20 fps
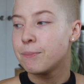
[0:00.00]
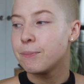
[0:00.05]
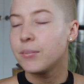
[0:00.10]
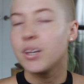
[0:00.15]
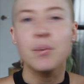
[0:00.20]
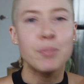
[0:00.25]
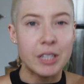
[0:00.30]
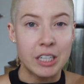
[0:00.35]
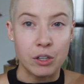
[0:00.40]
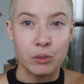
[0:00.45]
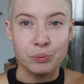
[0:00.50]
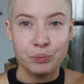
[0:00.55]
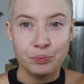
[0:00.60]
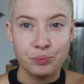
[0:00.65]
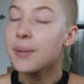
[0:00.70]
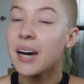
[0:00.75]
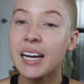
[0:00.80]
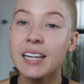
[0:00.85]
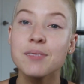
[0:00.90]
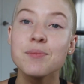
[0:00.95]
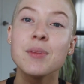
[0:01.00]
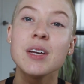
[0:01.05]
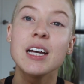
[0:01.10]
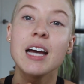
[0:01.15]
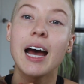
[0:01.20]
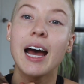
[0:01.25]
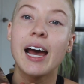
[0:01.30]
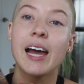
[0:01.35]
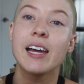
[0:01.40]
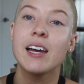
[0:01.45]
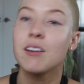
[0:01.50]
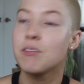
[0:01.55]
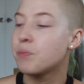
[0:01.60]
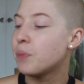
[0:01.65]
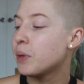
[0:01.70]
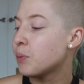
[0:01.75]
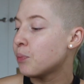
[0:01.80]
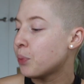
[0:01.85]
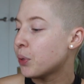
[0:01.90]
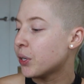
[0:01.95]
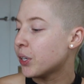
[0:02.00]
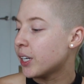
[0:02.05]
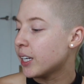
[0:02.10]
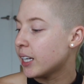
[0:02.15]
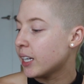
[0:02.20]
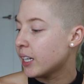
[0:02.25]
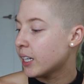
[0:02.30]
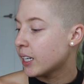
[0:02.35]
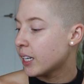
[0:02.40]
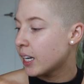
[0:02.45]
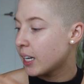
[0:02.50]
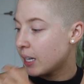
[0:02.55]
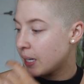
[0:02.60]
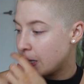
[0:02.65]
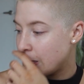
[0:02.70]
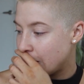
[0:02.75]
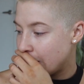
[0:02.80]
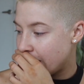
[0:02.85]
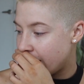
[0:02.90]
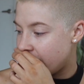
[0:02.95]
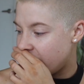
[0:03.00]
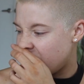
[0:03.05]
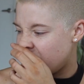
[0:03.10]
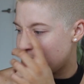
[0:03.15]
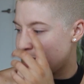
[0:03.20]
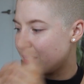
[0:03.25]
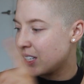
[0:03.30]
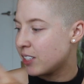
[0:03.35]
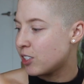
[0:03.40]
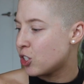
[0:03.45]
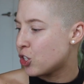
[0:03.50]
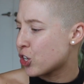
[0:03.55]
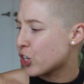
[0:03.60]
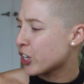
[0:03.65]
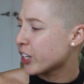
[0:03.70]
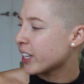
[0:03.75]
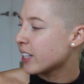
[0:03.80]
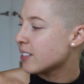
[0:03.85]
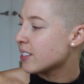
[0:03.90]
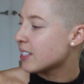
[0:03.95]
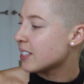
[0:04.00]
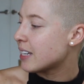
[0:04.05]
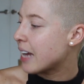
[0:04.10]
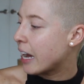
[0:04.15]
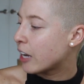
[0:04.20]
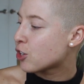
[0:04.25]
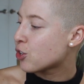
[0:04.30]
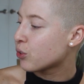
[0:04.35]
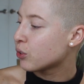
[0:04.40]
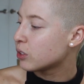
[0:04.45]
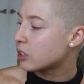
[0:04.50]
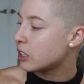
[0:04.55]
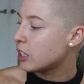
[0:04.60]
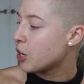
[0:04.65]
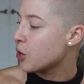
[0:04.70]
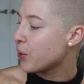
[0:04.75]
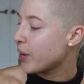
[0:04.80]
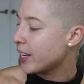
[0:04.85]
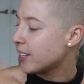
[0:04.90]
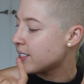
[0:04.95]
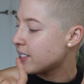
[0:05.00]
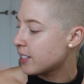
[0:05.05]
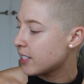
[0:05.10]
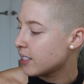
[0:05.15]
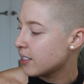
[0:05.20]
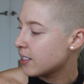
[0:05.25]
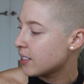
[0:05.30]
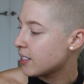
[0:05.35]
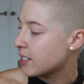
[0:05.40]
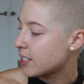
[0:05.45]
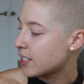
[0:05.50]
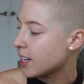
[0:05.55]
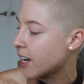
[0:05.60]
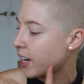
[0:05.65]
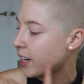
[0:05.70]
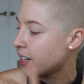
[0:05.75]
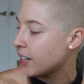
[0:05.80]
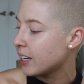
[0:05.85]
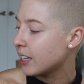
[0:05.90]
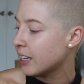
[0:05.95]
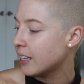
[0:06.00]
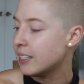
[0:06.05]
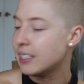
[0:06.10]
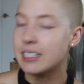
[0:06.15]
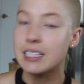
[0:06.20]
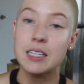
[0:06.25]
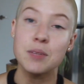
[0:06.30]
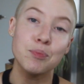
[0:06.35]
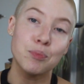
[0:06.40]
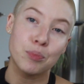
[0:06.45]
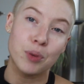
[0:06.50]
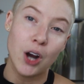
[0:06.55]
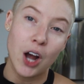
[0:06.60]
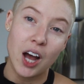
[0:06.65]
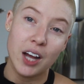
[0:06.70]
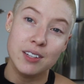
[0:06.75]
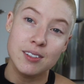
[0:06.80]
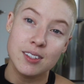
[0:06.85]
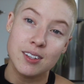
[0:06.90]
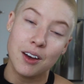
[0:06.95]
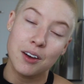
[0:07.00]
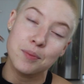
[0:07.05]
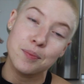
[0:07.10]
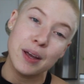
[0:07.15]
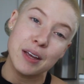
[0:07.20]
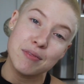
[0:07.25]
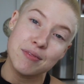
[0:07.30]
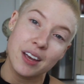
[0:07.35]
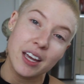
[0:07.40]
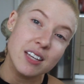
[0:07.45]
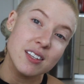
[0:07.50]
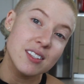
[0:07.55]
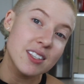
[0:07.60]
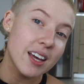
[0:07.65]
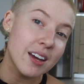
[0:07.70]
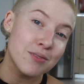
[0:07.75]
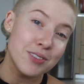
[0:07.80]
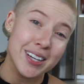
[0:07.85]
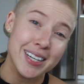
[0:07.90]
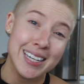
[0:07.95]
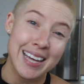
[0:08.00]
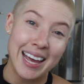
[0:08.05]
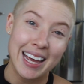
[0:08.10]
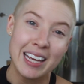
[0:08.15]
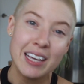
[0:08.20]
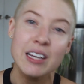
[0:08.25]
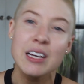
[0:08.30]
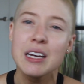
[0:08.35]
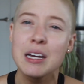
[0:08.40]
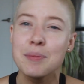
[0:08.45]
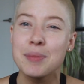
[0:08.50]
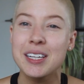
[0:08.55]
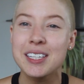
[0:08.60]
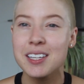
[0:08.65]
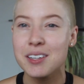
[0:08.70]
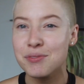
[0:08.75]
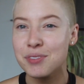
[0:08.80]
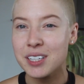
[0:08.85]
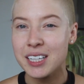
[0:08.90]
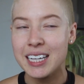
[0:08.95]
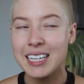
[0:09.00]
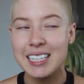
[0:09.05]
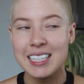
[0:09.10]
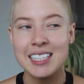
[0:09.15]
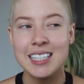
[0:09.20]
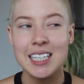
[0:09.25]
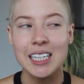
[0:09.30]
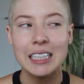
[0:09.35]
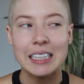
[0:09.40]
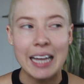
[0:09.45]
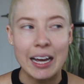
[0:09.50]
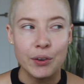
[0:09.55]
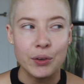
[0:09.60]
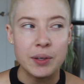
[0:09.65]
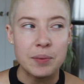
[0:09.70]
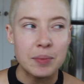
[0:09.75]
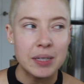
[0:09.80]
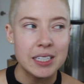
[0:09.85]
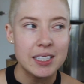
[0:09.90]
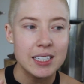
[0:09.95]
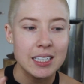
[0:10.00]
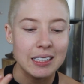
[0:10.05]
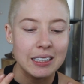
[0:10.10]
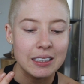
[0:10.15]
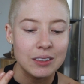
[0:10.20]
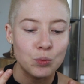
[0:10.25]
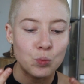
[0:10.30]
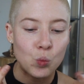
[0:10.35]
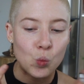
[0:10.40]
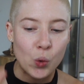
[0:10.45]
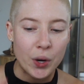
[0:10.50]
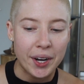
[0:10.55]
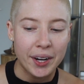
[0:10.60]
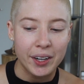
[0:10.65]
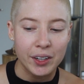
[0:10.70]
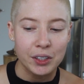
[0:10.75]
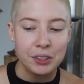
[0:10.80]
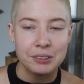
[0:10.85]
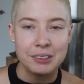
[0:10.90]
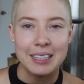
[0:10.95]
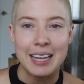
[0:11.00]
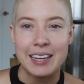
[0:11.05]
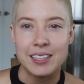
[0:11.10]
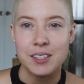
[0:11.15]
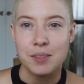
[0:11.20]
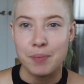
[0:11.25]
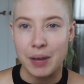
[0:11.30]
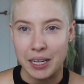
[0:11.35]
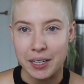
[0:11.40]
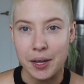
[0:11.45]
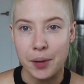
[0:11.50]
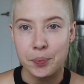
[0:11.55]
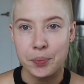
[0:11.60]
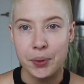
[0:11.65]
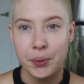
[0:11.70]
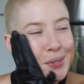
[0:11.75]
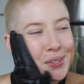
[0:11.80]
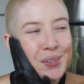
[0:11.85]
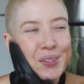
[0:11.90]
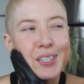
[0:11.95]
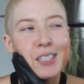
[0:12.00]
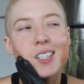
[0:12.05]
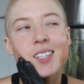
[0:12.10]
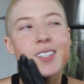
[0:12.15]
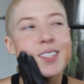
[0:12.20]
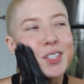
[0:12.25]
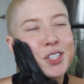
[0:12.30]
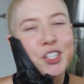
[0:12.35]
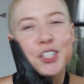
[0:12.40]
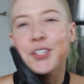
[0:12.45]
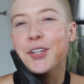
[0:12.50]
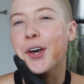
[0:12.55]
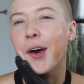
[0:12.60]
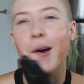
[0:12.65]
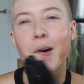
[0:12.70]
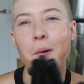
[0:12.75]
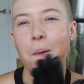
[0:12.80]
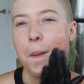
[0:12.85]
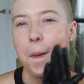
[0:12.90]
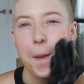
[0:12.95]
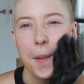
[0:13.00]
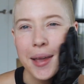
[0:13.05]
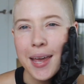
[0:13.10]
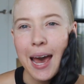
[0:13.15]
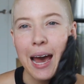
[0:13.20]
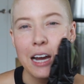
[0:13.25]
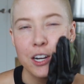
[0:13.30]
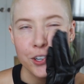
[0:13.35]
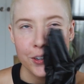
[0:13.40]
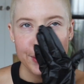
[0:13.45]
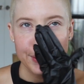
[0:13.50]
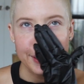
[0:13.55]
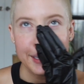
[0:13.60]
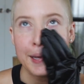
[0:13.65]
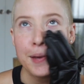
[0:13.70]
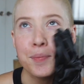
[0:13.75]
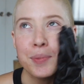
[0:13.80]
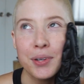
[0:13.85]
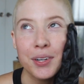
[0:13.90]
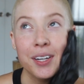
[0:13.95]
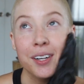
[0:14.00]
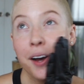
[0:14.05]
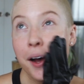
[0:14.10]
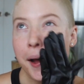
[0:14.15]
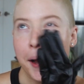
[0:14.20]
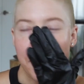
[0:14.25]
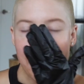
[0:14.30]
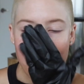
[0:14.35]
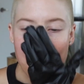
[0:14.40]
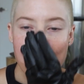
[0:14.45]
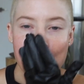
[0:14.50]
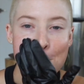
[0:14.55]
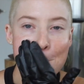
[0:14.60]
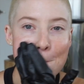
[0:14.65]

me know. But I have been putting this Jergens Natural Glow Instant Sun in Deep Bronze on my face every day because I feel like it's allowing me to wear less makeup. So I just, you know, casually put it on.